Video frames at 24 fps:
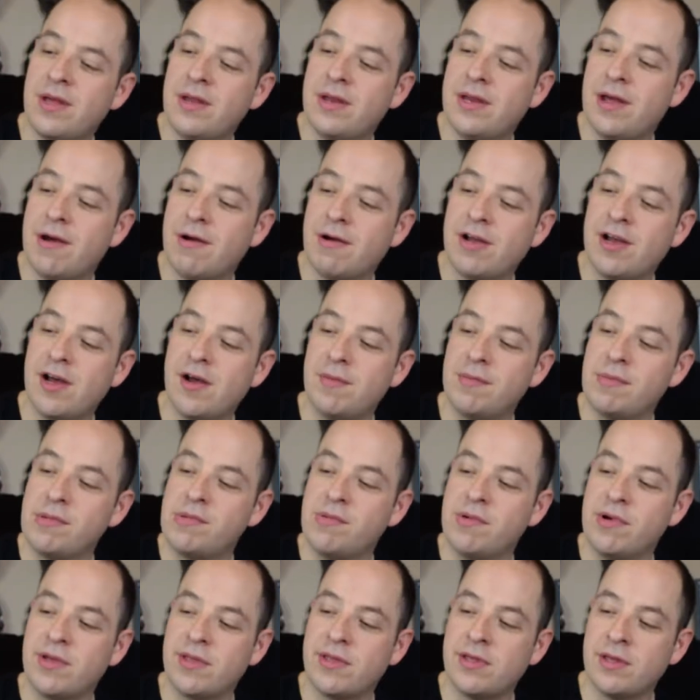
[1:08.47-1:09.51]
Now it comes
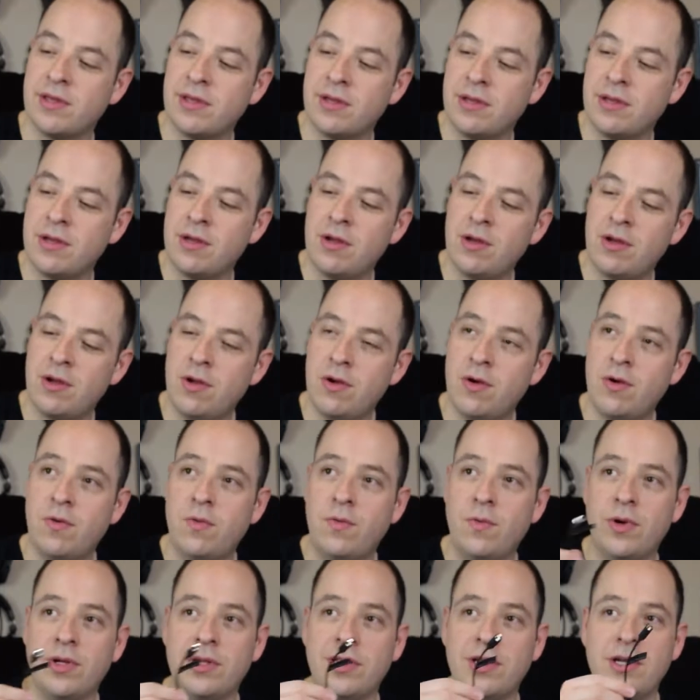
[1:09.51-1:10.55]
with
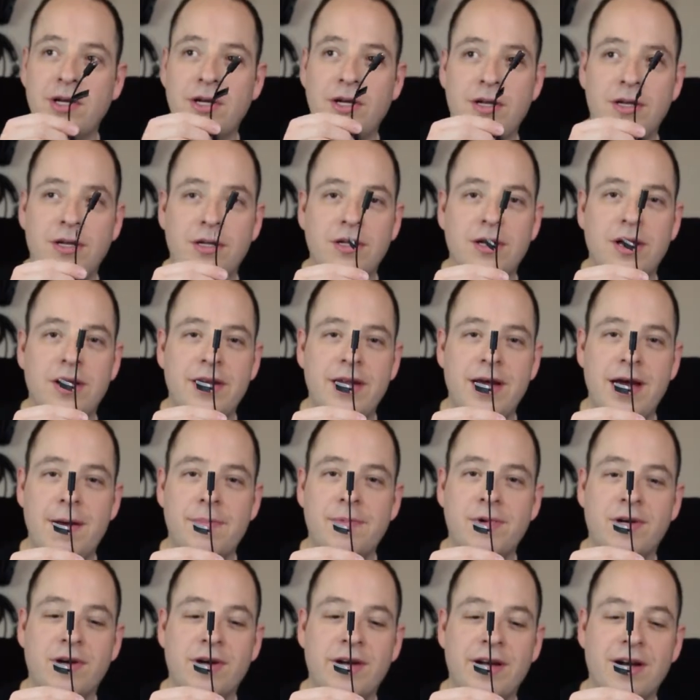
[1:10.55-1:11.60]
one little
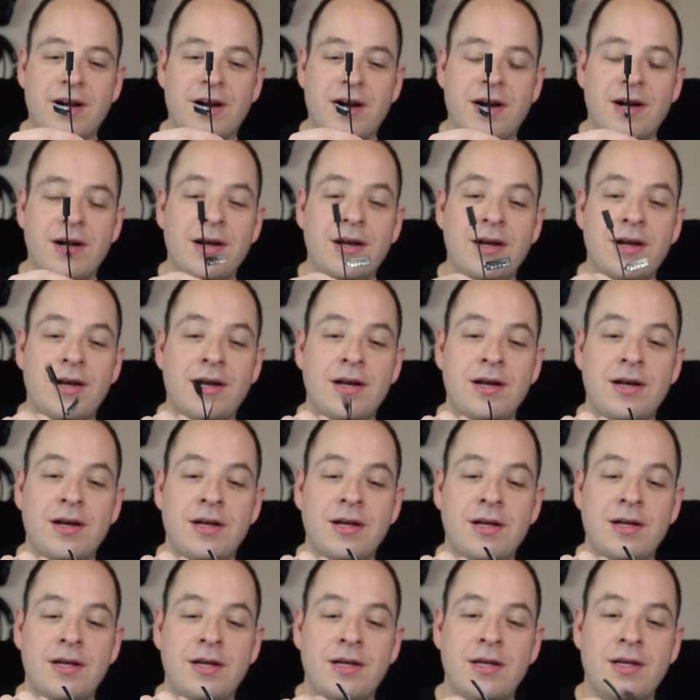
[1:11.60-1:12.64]
adapter here,
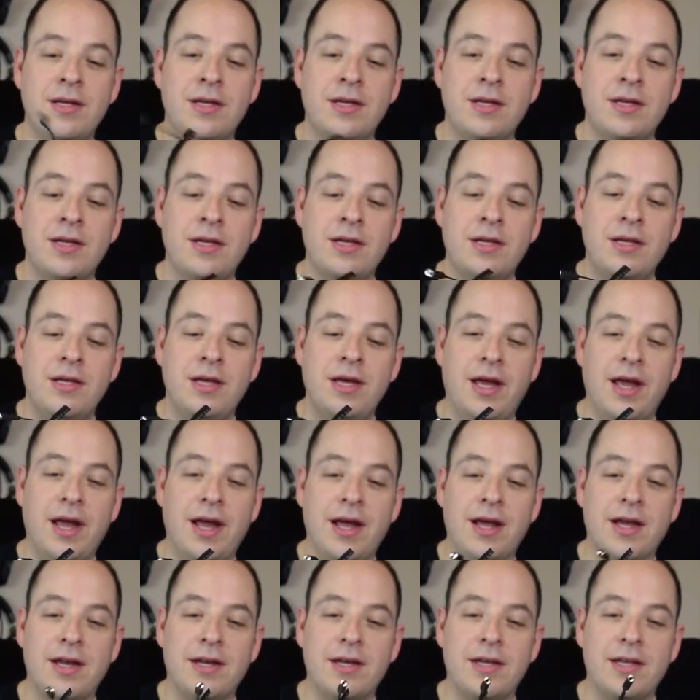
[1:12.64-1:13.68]

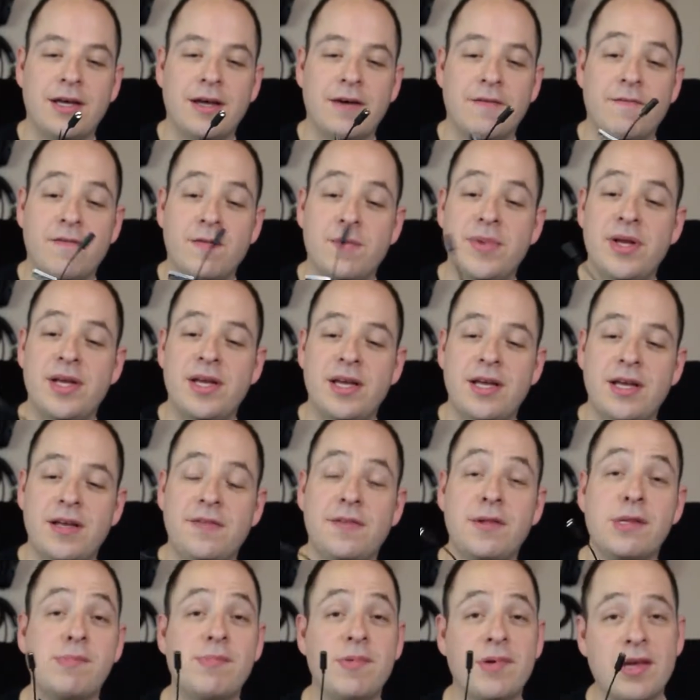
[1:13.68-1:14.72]
and for me
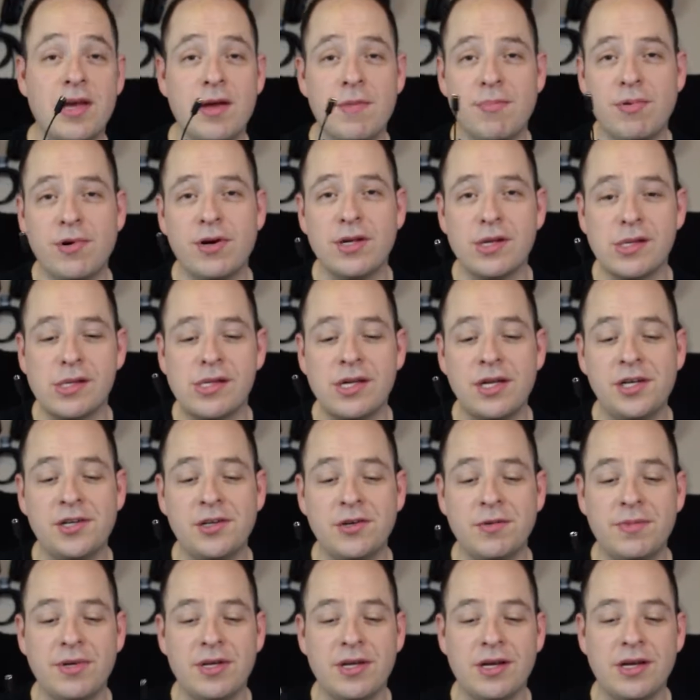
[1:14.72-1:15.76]
this became pretty essential
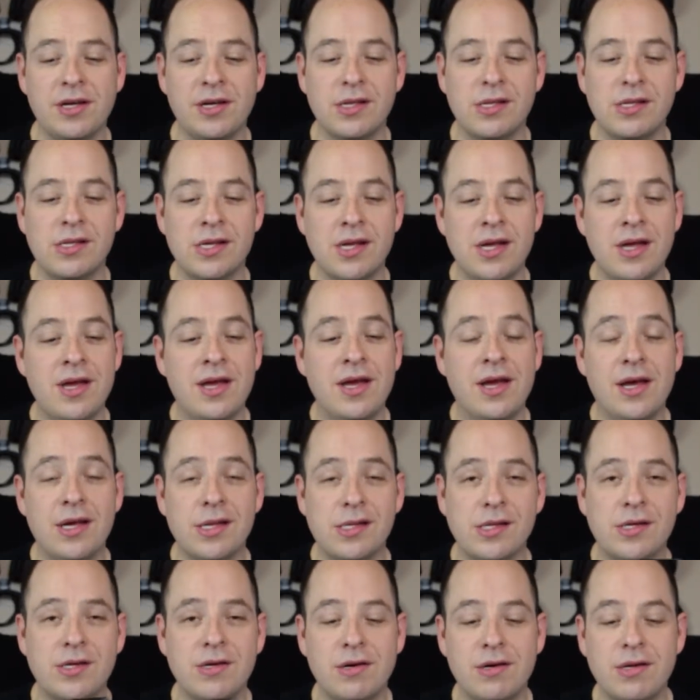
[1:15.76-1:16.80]
because, as
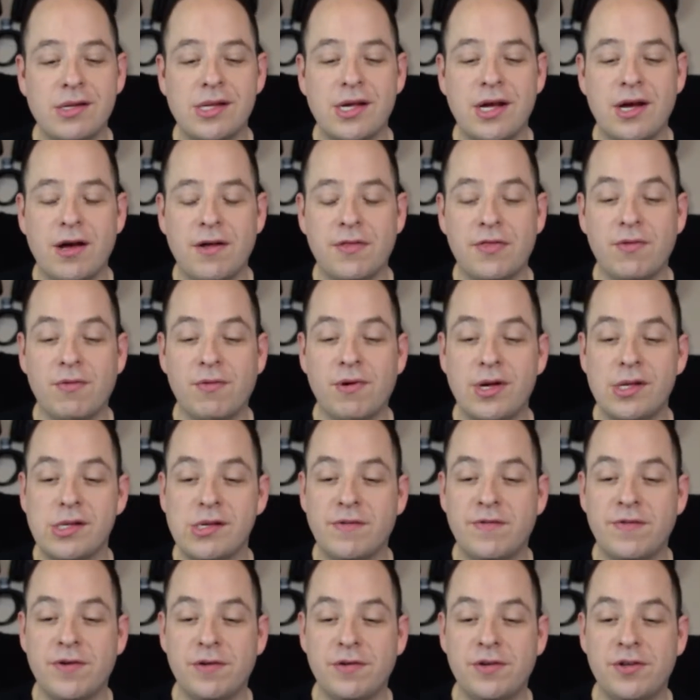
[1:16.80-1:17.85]
it turns out, the Razer
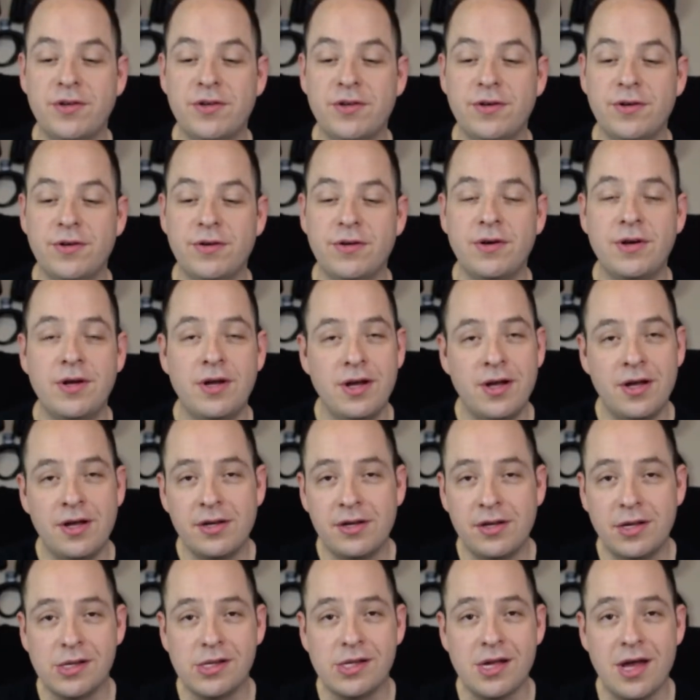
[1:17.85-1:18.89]
Phone 2
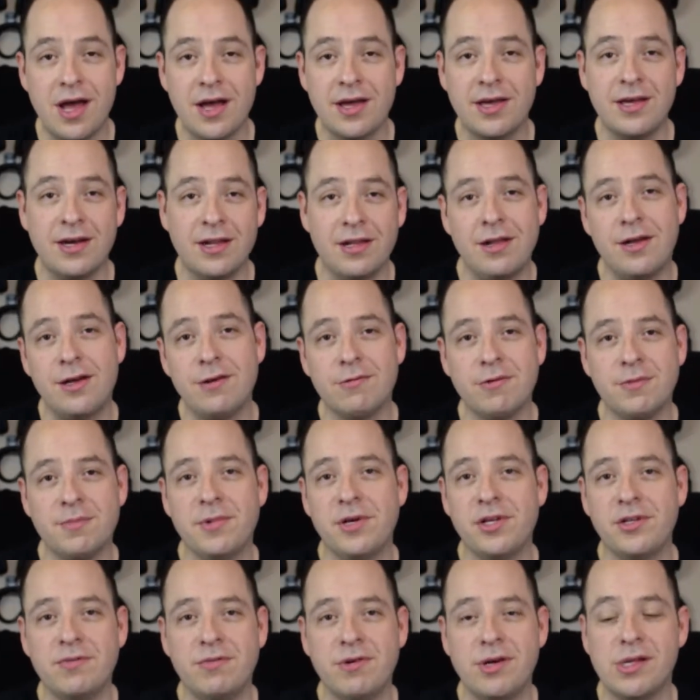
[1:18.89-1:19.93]
does not get along with my
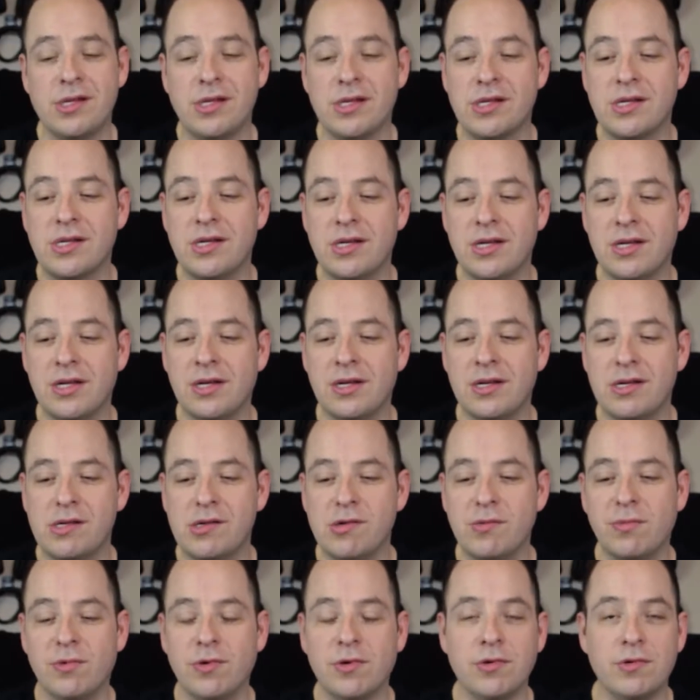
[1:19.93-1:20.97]
2016
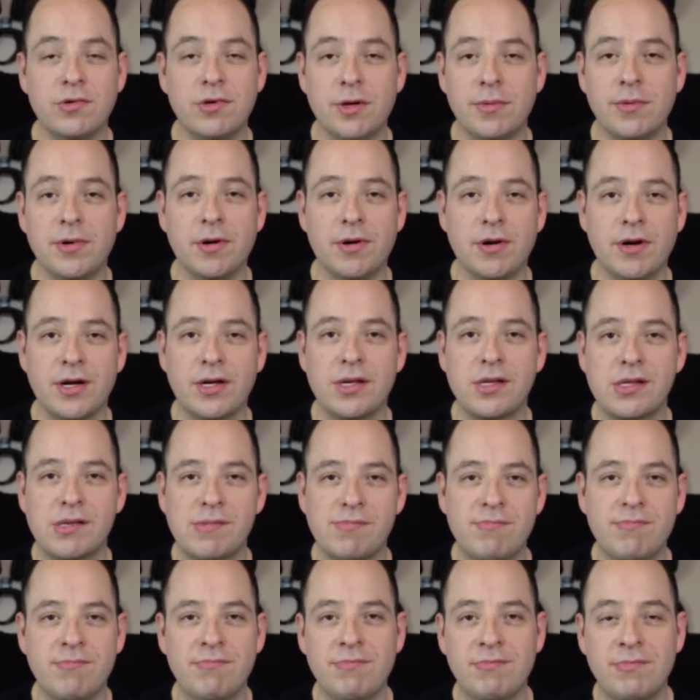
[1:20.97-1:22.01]
Subaru WRX,
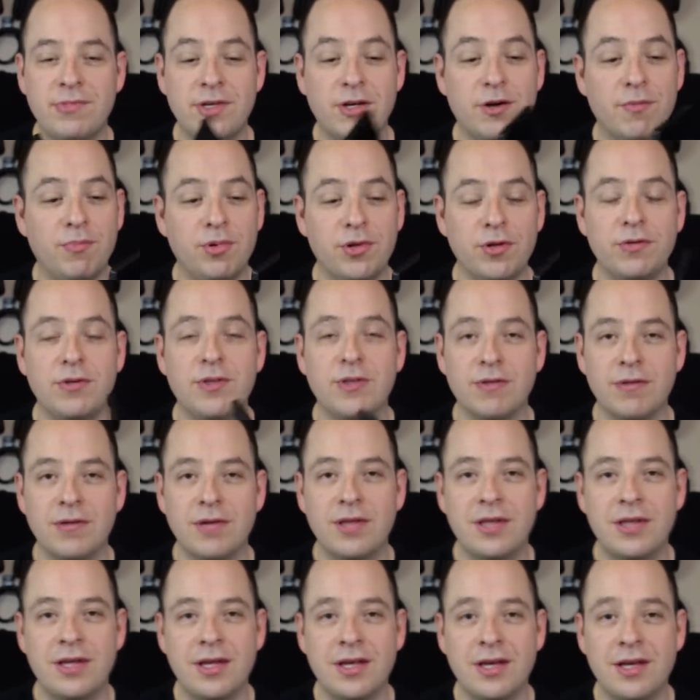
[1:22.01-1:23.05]
Bluetooth,
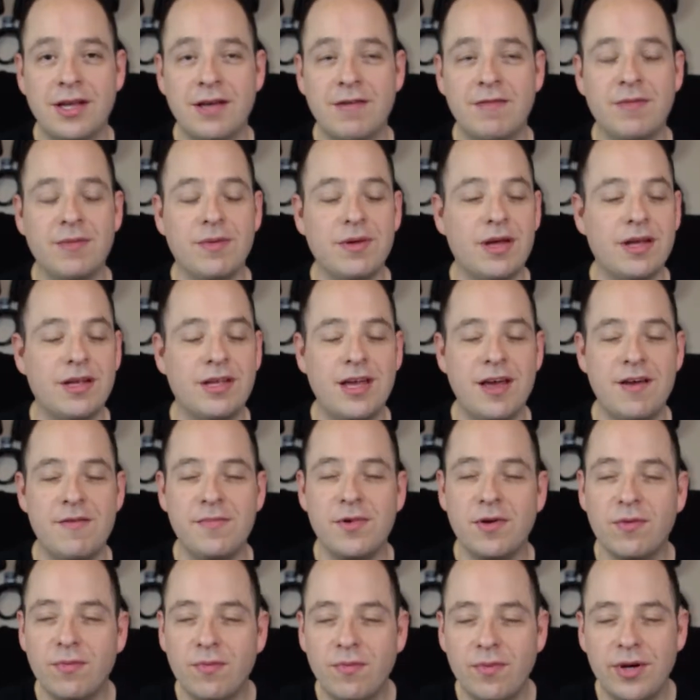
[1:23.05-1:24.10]
and it gave me
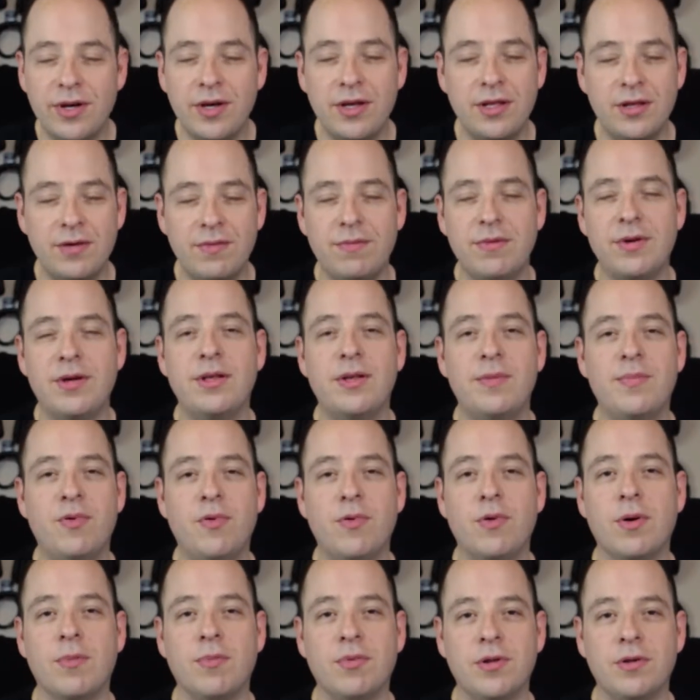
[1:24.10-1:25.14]
really
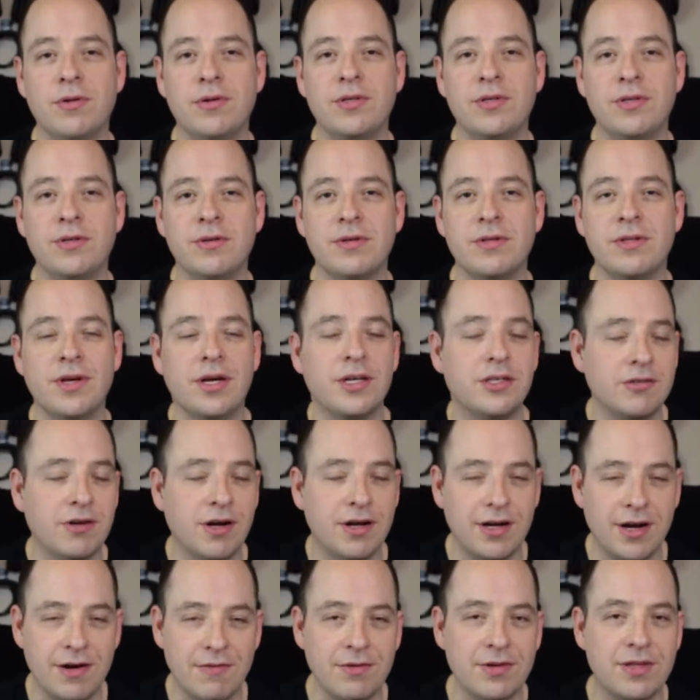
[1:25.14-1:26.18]
poor Bluetooth. I tried
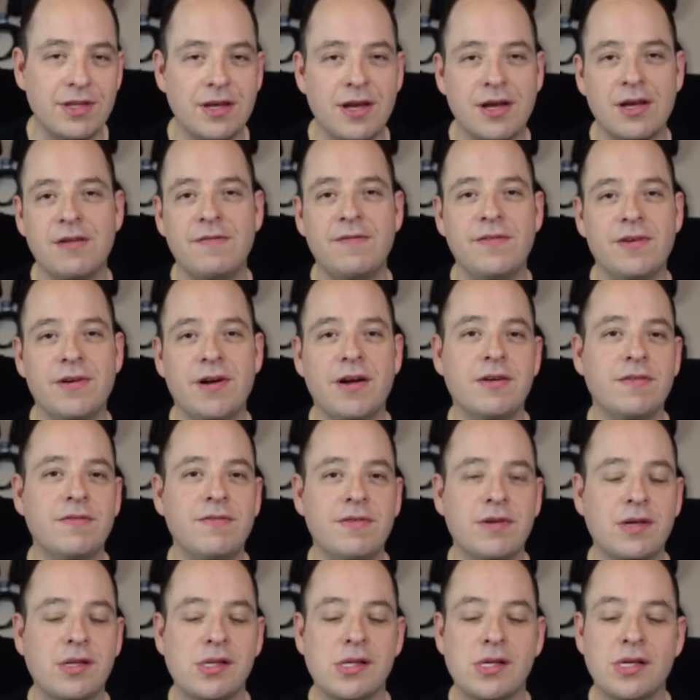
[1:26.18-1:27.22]
everything I could figure out to
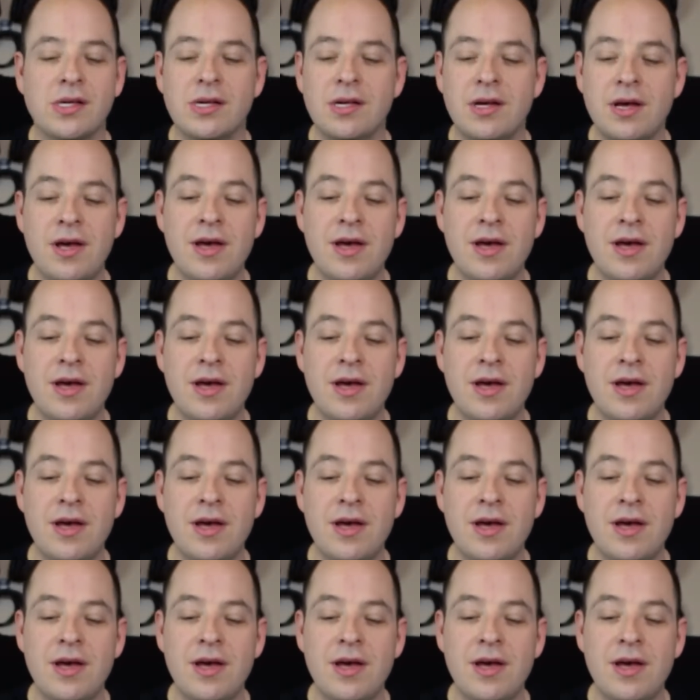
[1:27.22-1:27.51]
fix it,